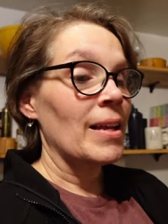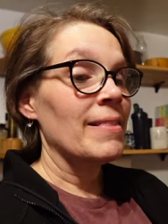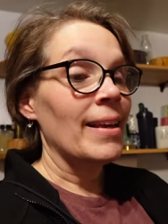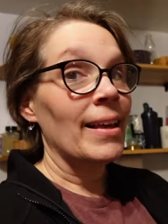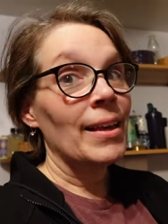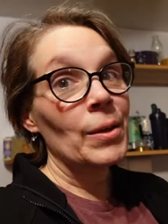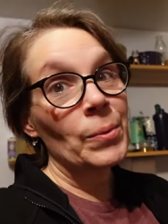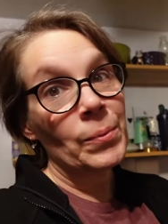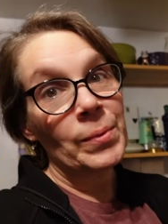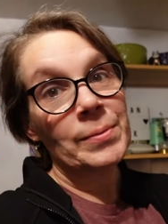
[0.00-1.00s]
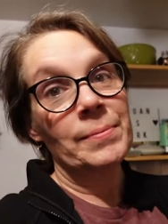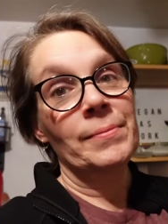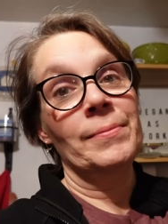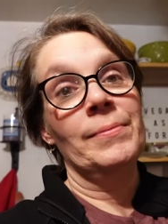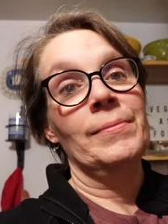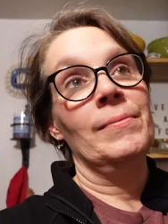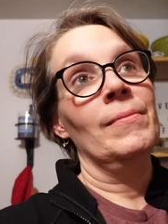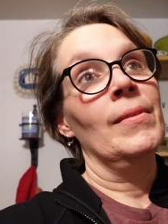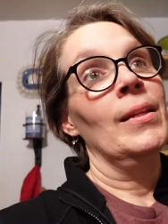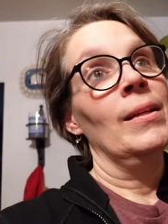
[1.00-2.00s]
Thank you. What's first date
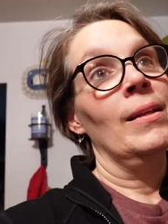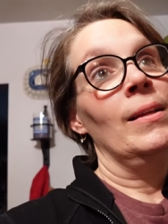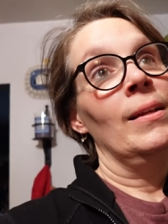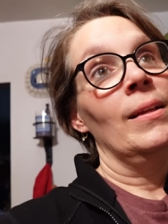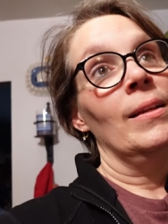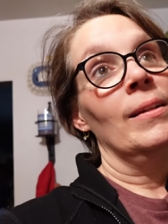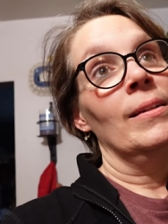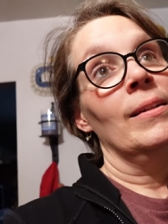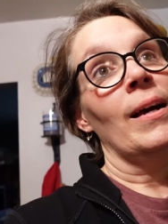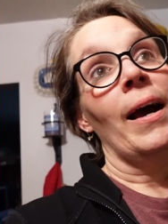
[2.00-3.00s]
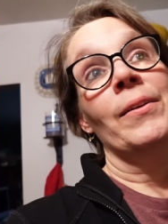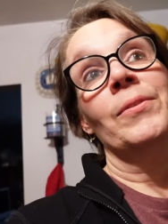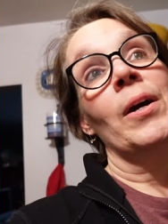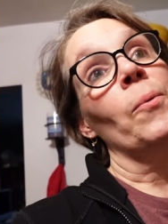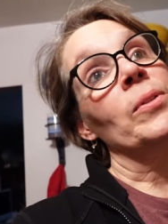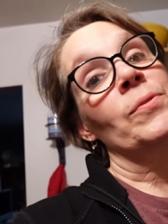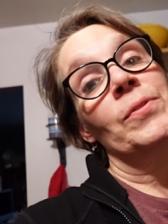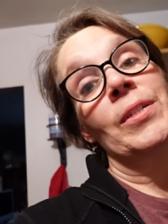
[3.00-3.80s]
tomorrow at dinner? I don't know what's for